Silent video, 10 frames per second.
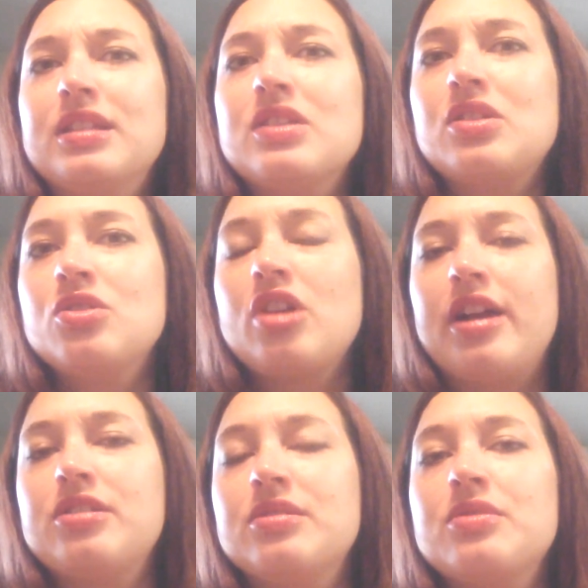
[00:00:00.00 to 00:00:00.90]
these
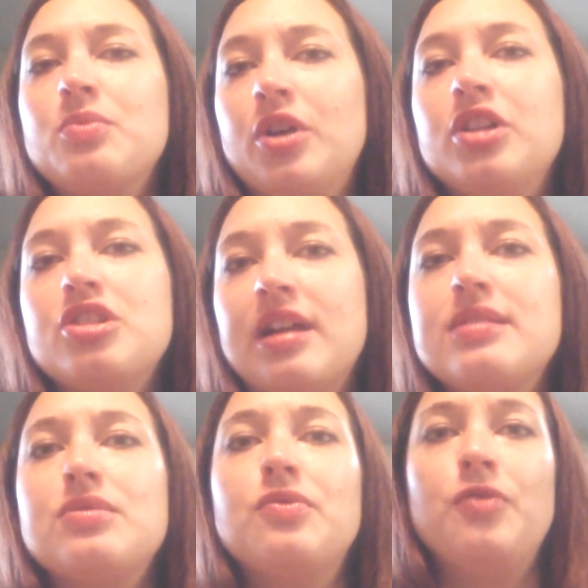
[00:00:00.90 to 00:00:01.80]
contractions were
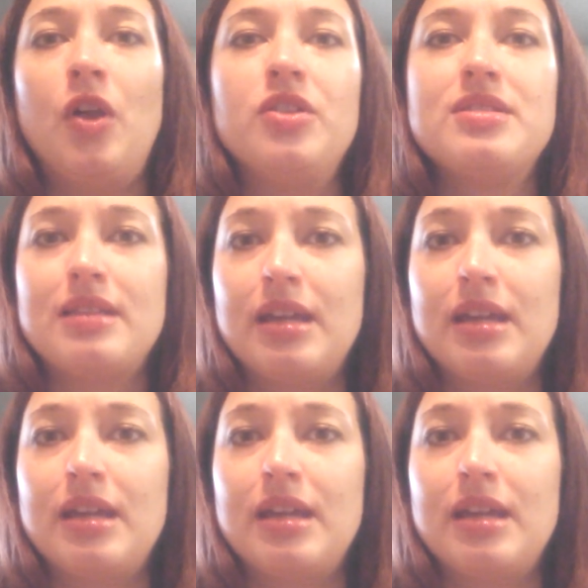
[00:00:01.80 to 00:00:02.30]
just false